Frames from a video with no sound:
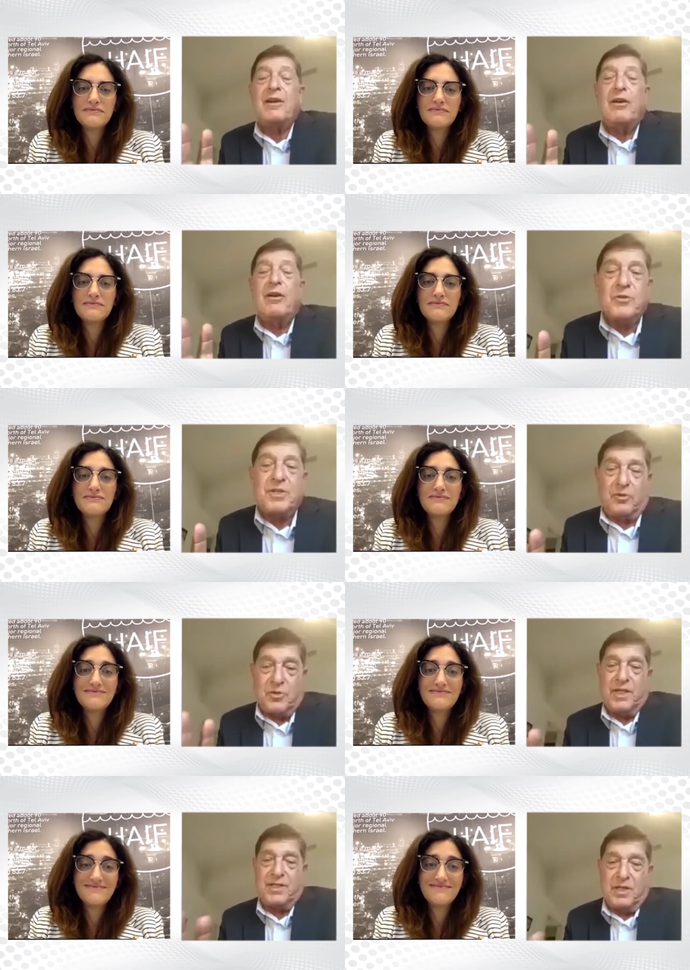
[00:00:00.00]
Speaker 1: closer to
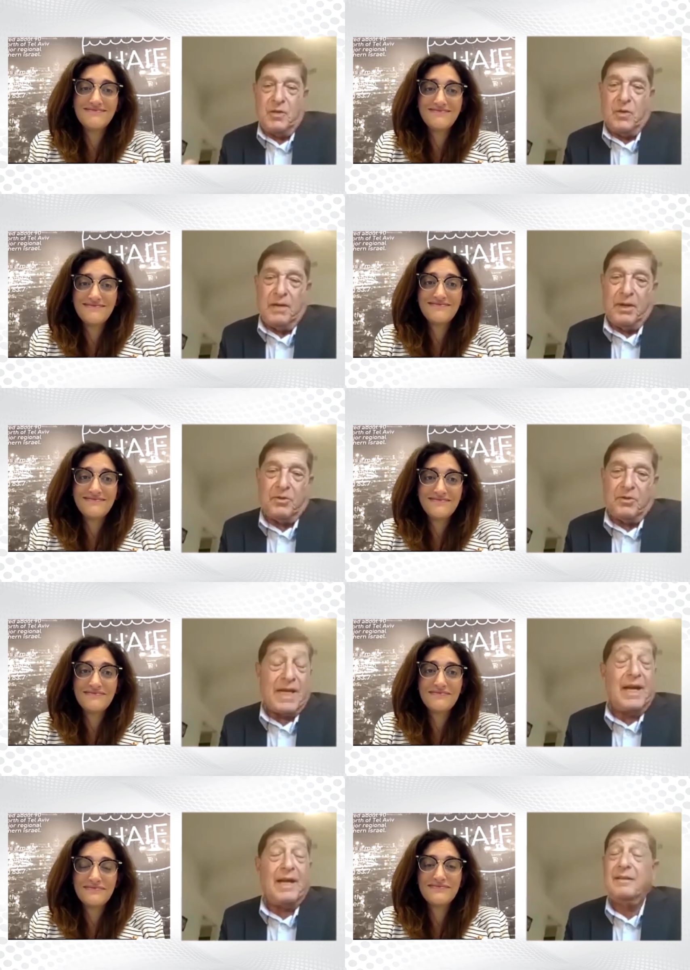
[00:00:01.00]
sixty-one, because I
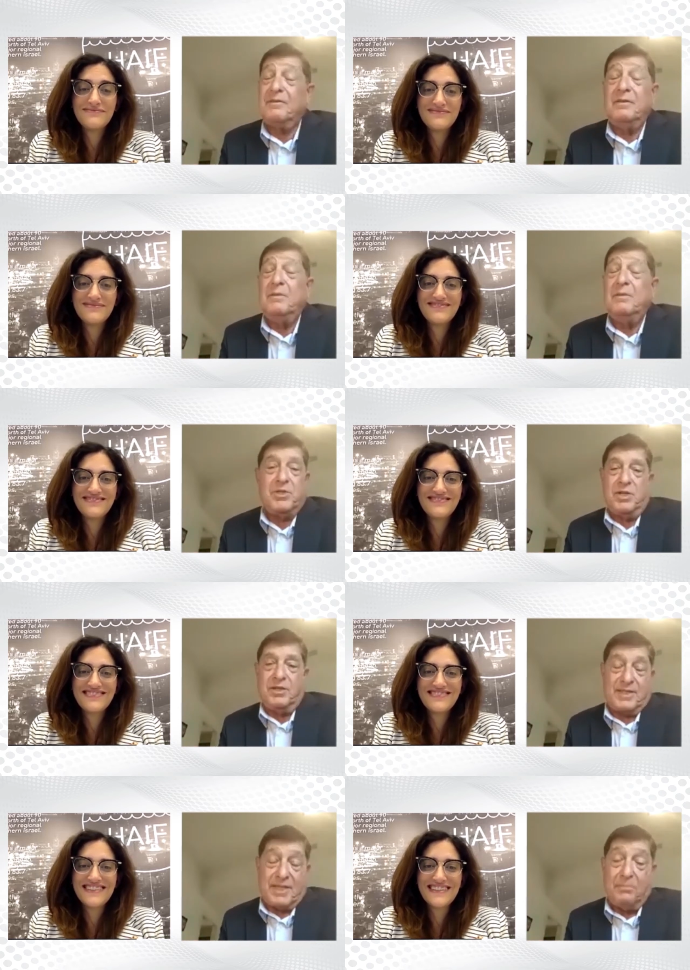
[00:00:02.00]
can't imagine
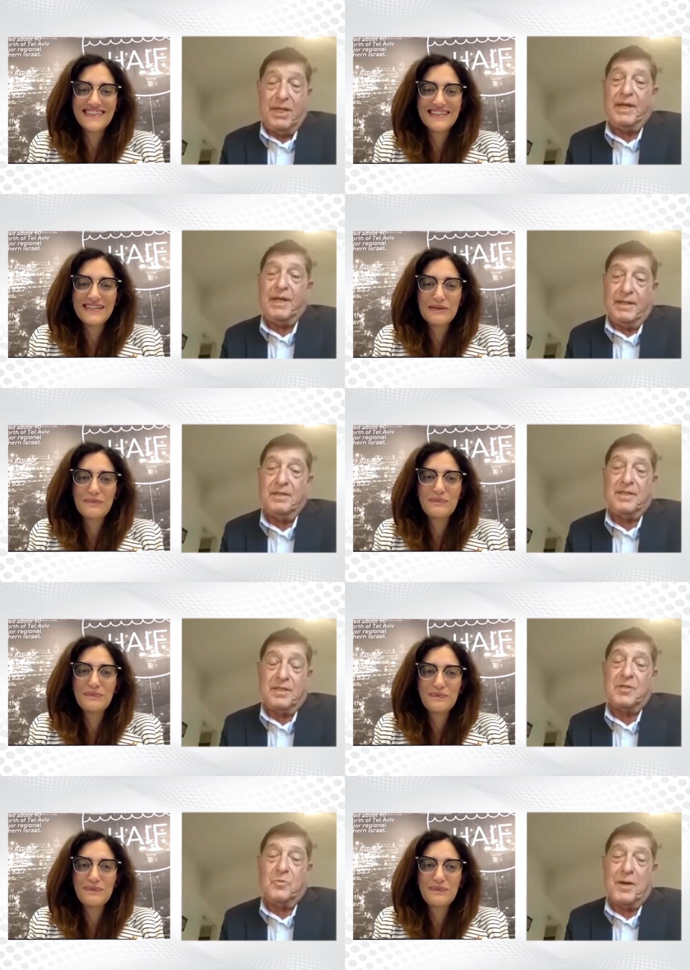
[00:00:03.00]
somebody getting
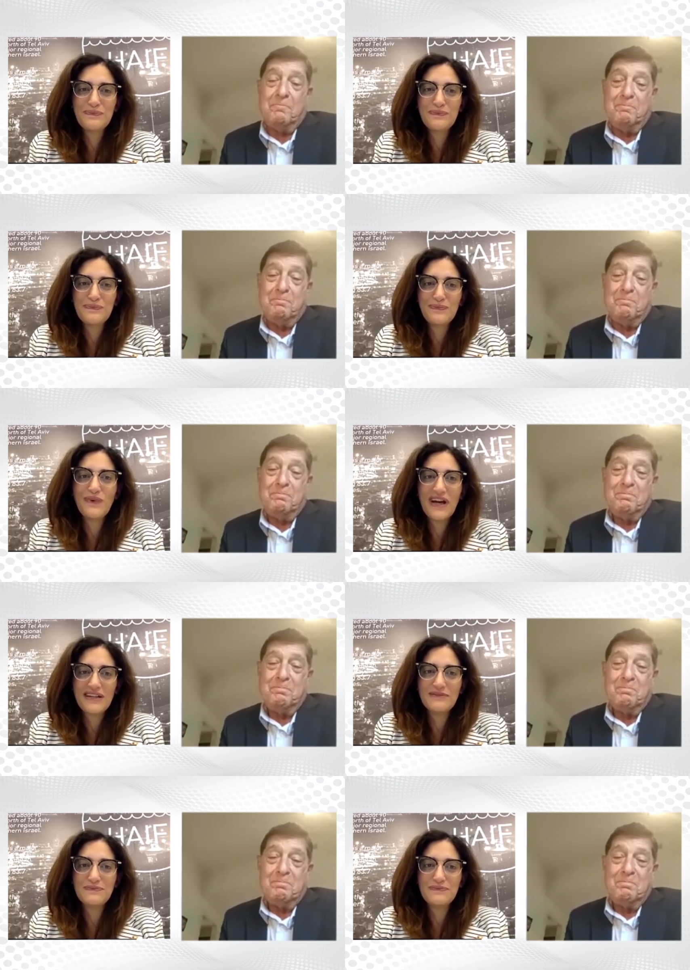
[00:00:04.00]
sixty-one. Right.
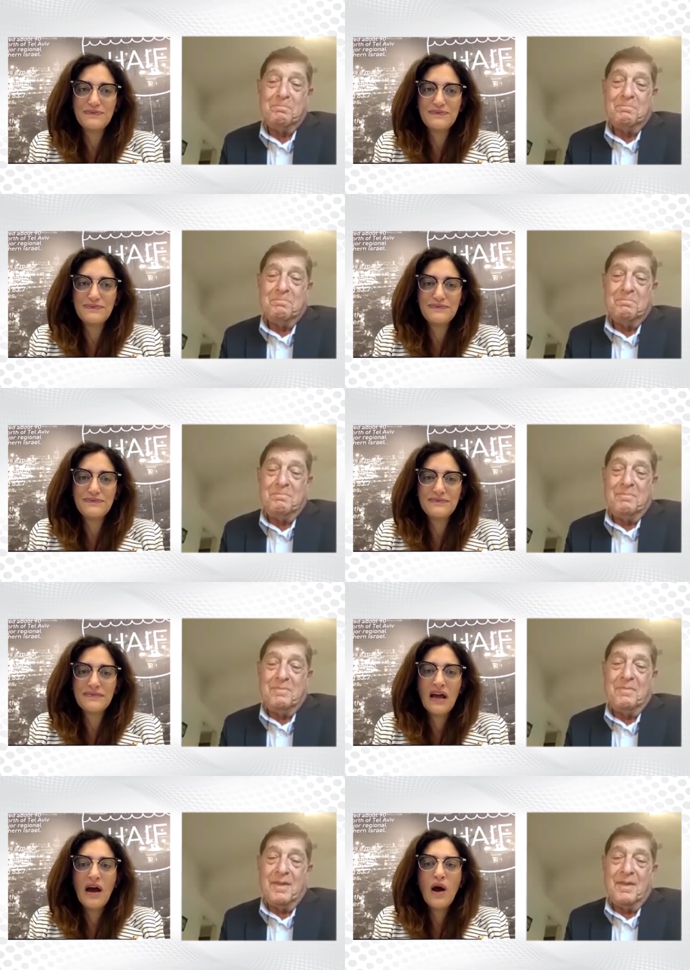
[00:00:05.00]

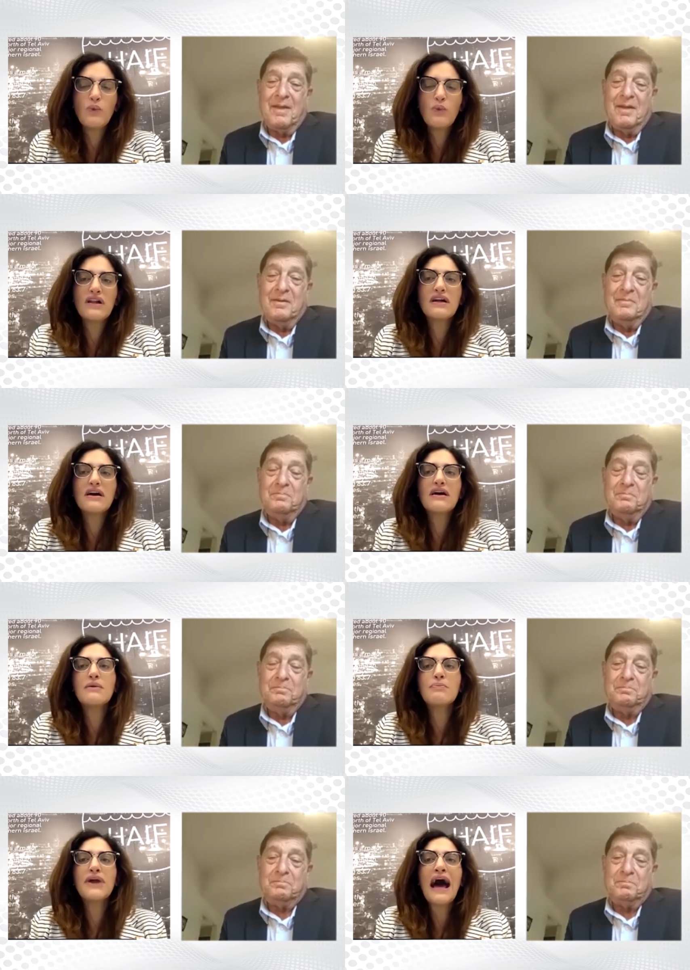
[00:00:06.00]
Speaker 2: Well,
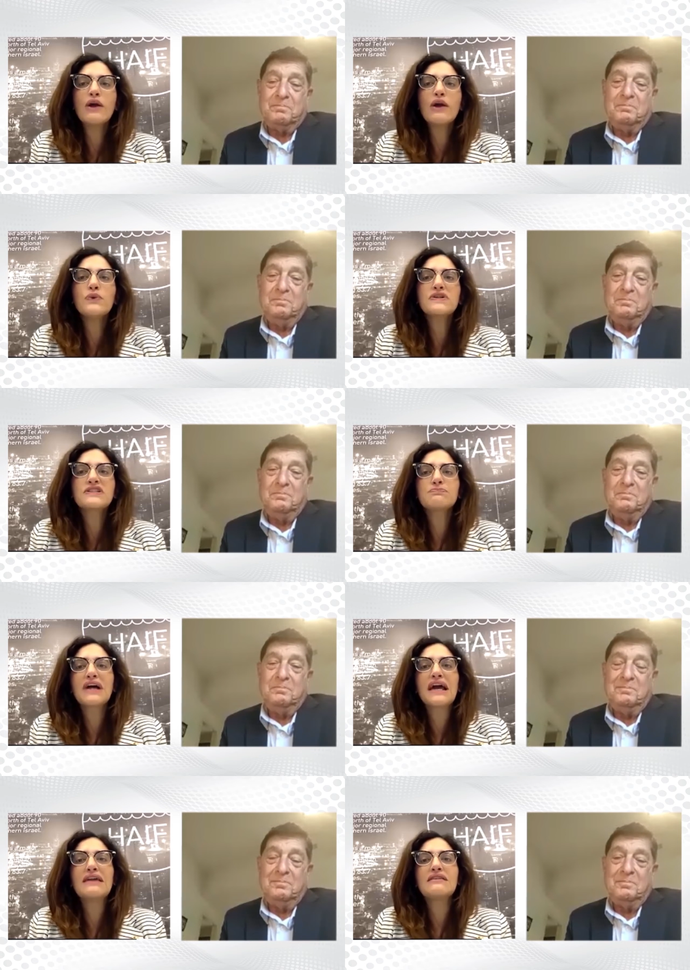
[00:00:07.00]
but how do you
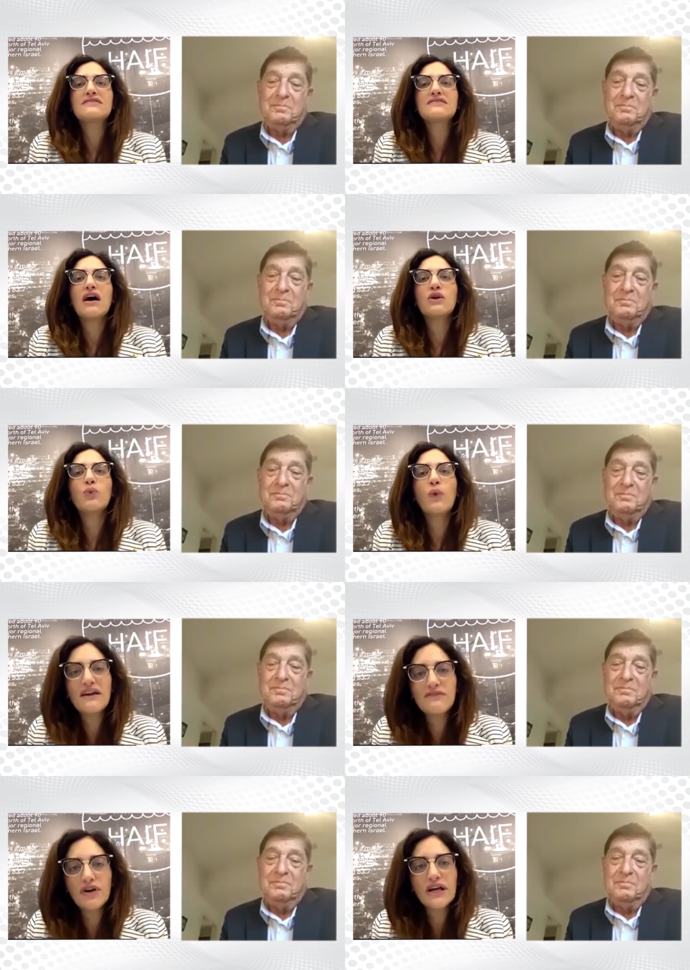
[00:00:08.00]
explain this
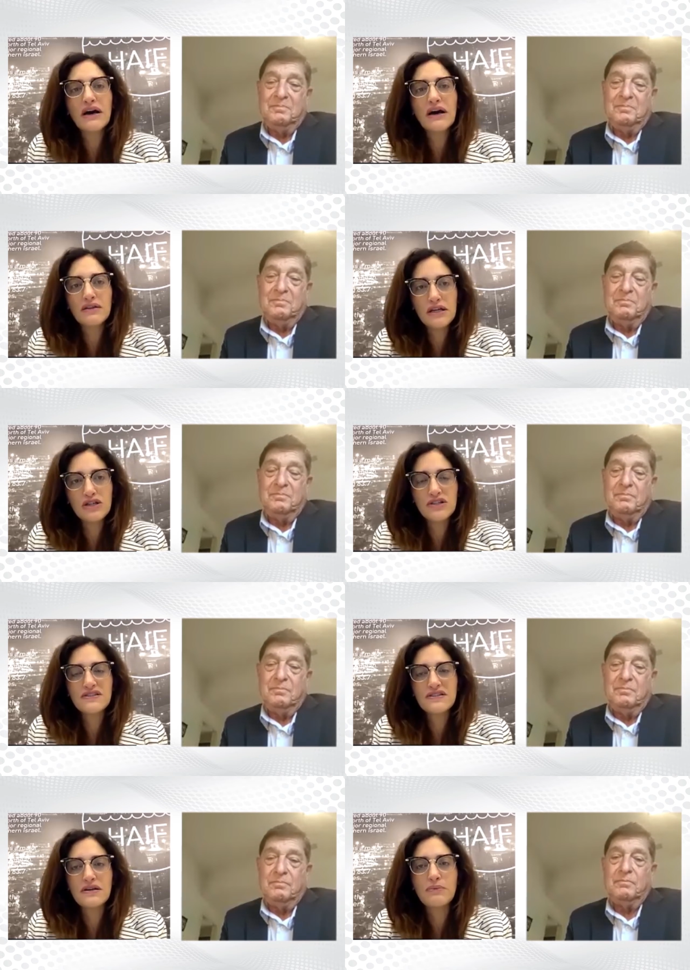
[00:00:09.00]
unwavering allegiance
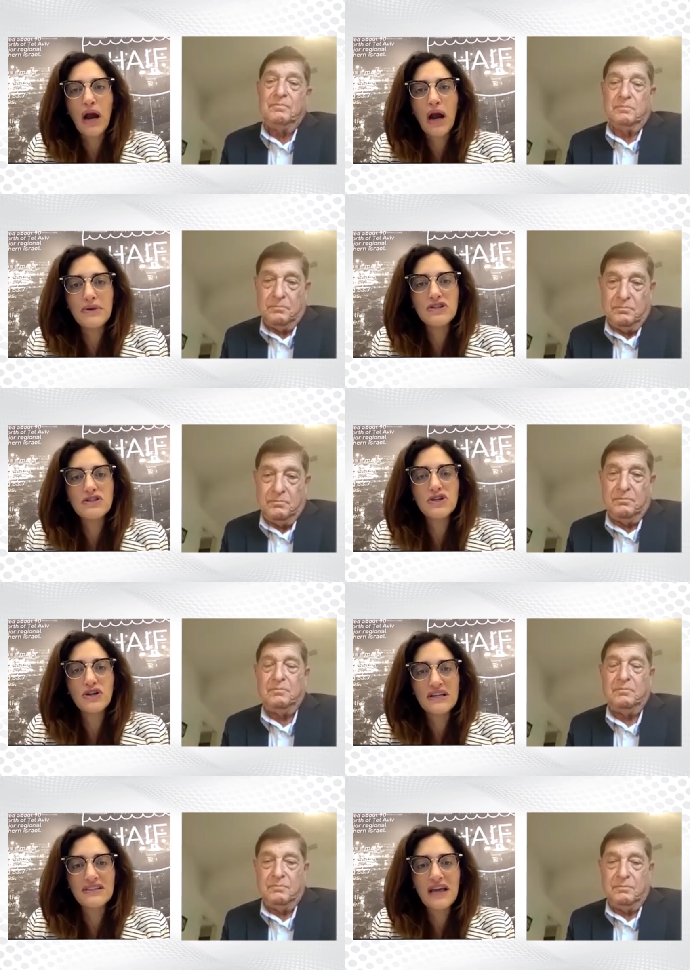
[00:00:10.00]
to Prime Minister
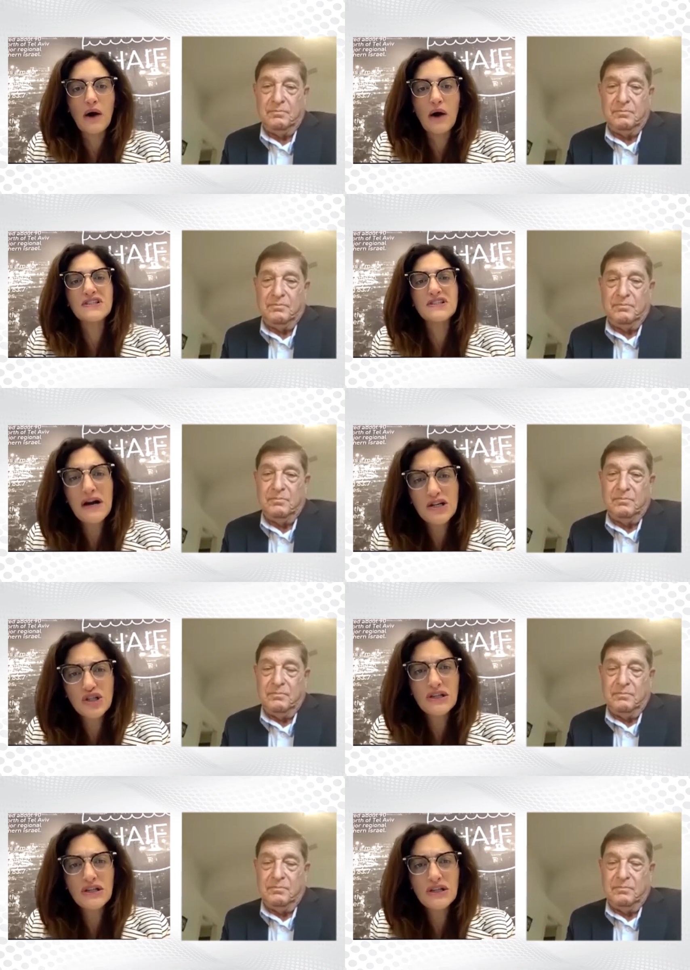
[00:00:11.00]
Netanyahu, especially